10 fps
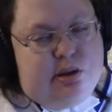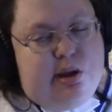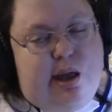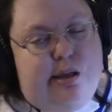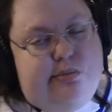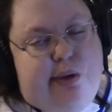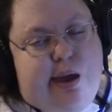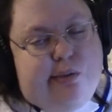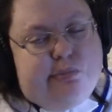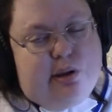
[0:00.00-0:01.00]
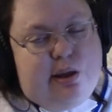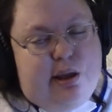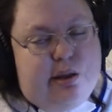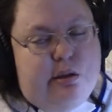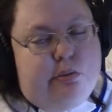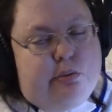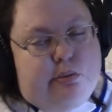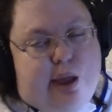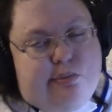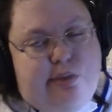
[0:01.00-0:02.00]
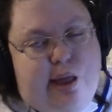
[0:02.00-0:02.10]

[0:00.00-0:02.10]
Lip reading: Look out AmberLynn rape